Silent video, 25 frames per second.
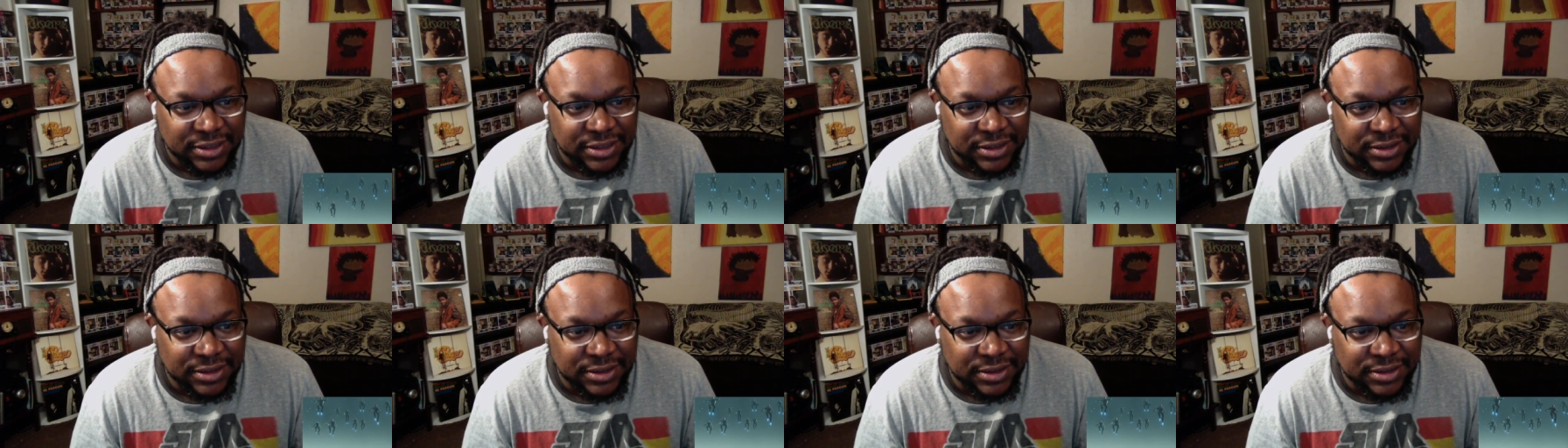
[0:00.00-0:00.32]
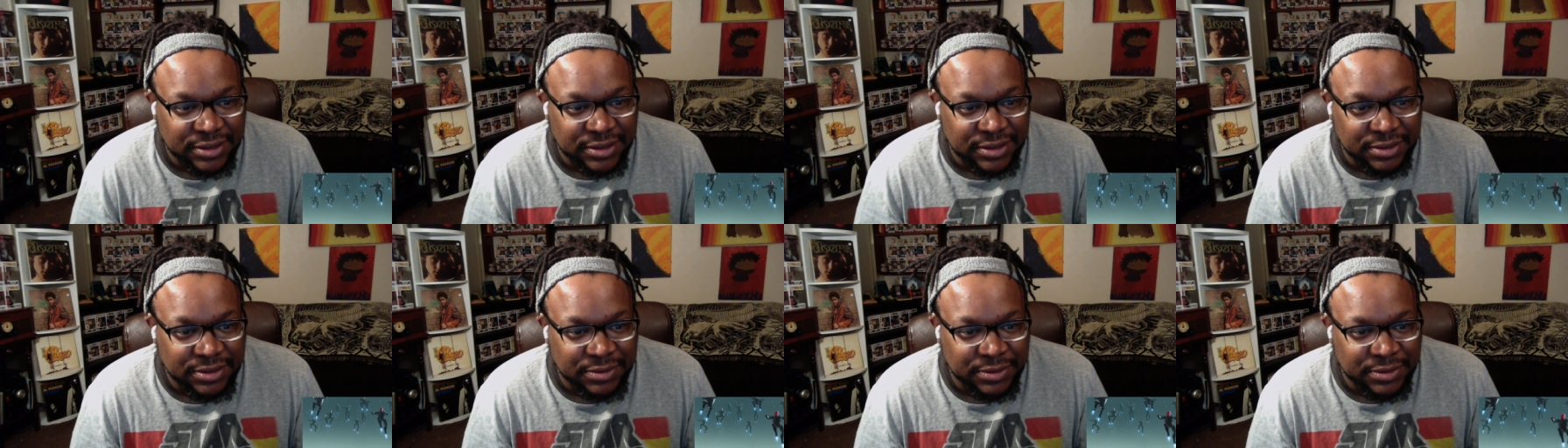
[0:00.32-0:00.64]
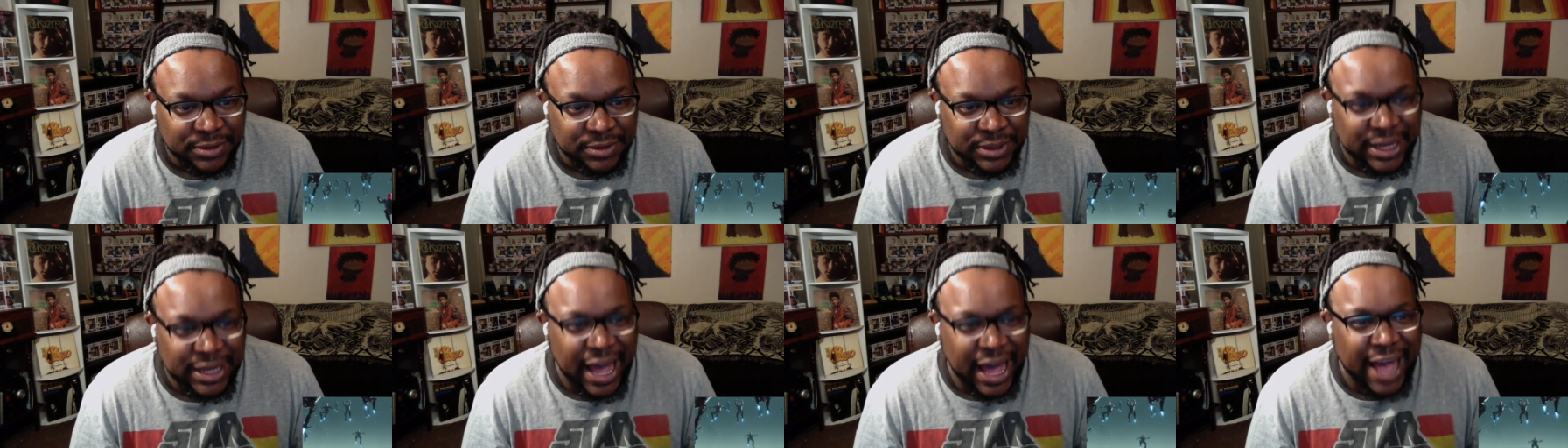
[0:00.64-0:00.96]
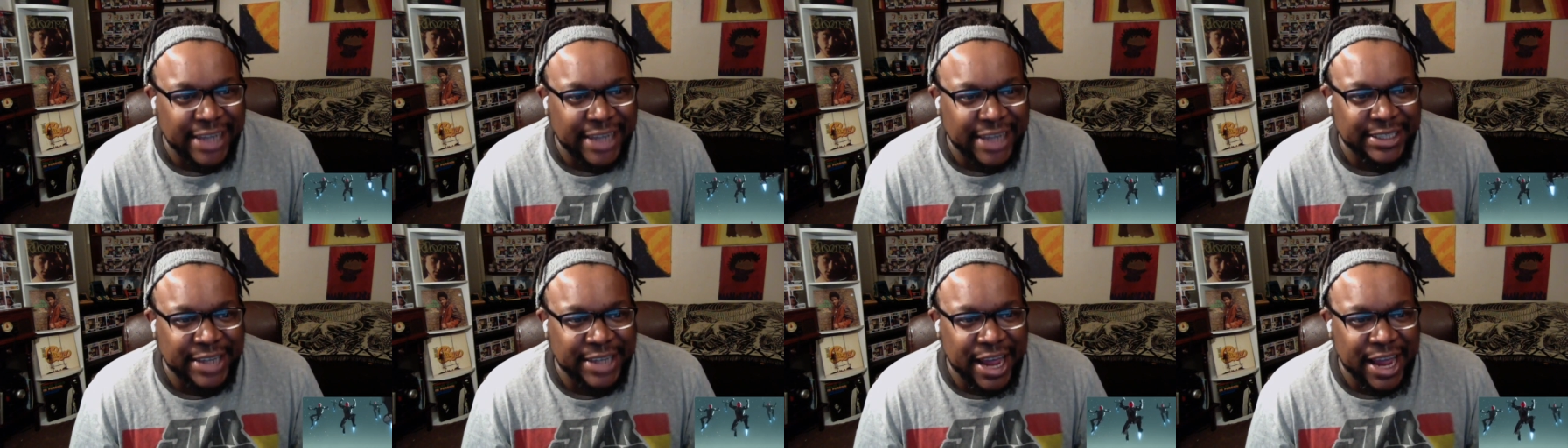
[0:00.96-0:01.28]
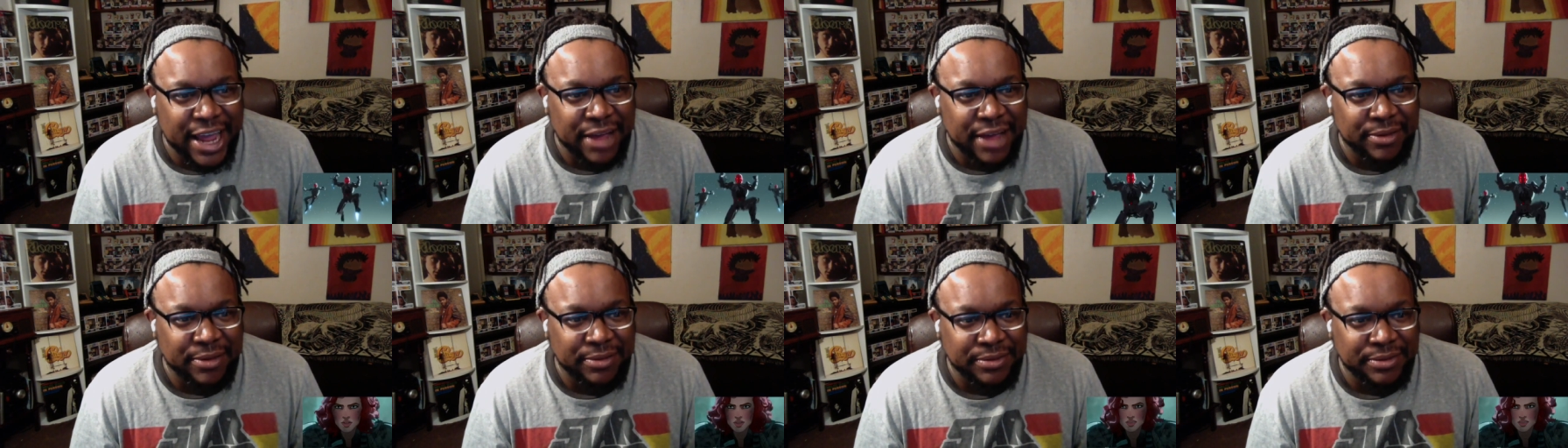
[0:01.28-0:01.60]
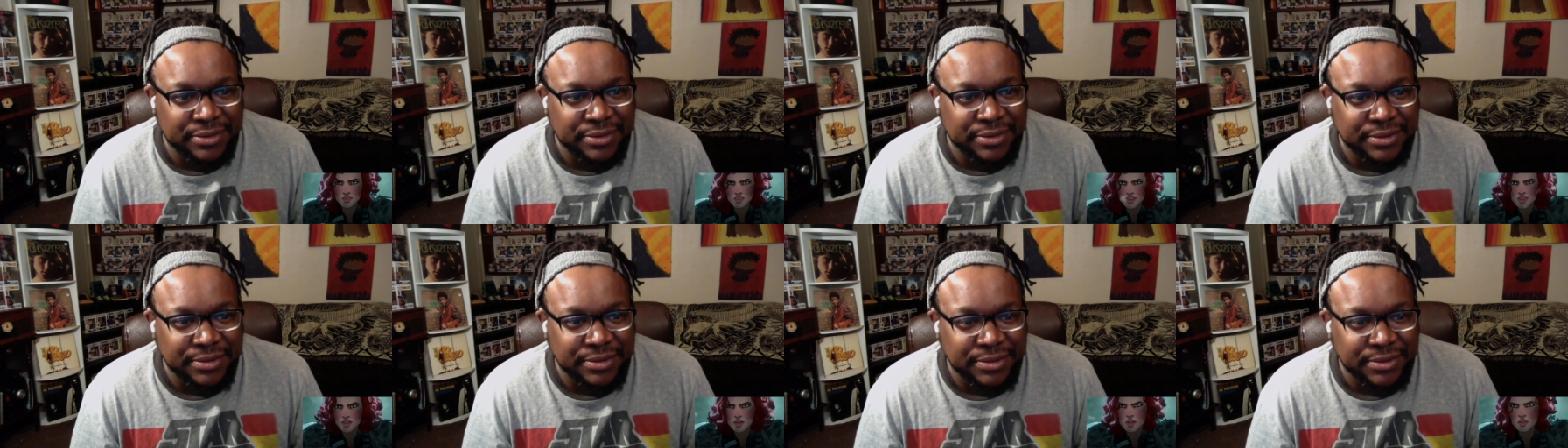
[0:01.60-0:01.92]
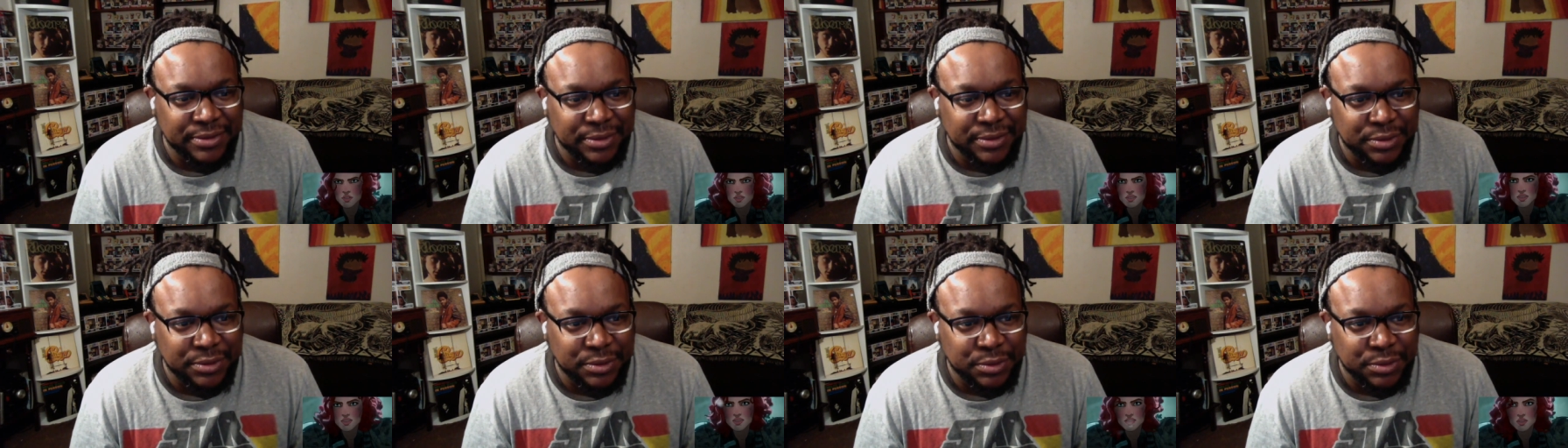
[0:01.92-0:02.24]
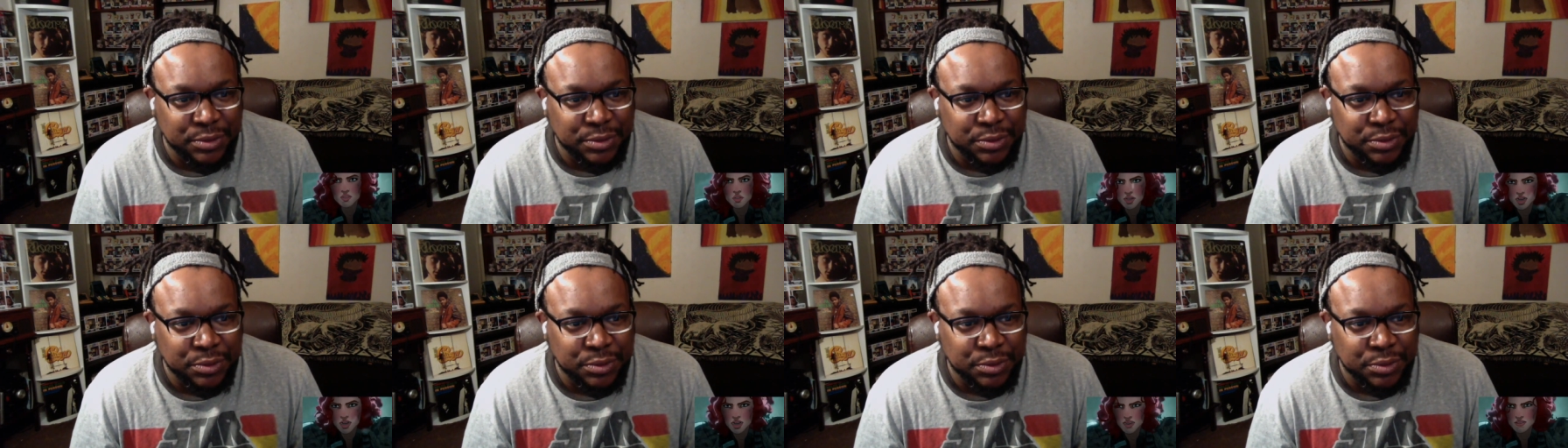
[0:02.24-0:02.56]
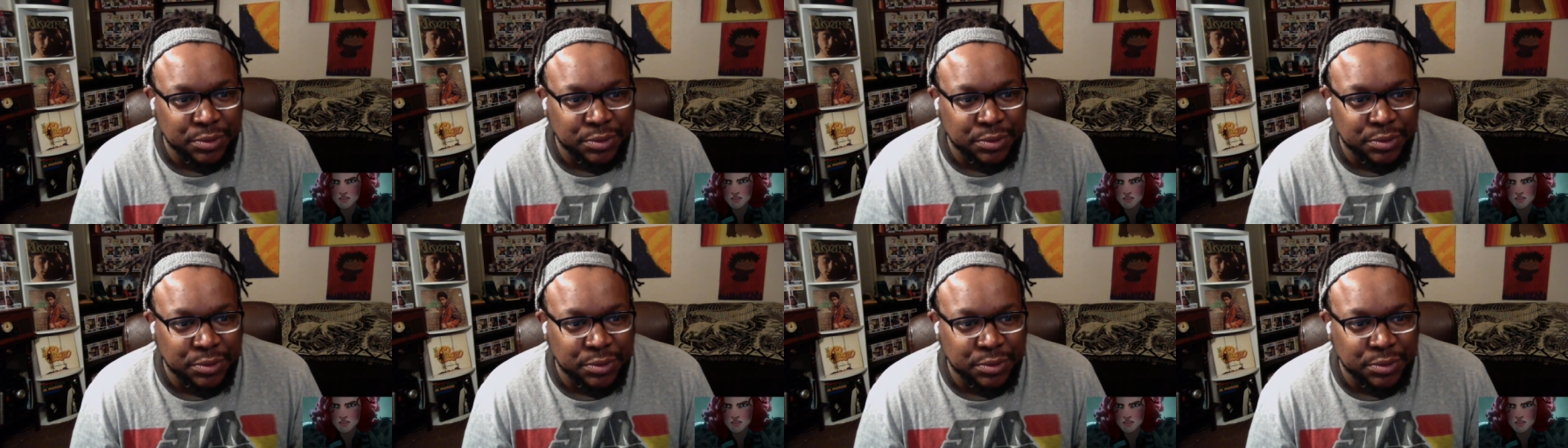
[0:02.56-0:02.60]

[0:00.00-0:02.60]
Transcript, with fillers: We got 30 God damn. Signals reconnect with the